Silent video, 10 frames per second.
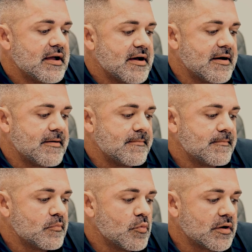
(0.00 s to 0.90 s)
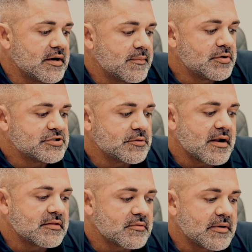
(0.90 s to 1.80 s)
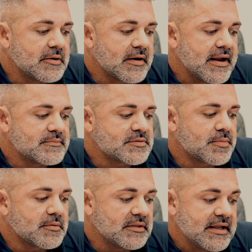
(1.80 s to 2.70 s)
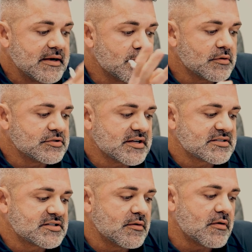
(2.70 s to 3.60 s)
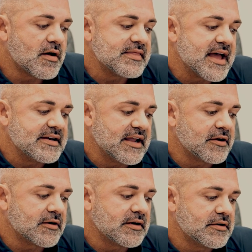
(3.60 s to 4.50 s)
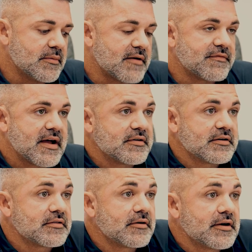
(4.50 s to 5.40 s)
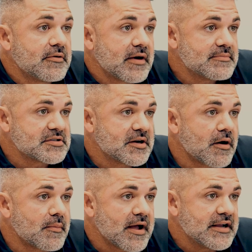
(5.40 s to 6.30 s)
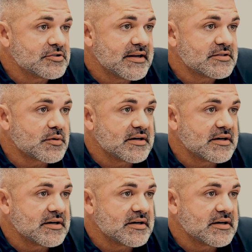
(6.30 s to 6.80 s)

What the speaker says: We're going to put you around 3 grams per lean and we'll adjust. So on that day, you're going to do about 530 grams of carbohydrates.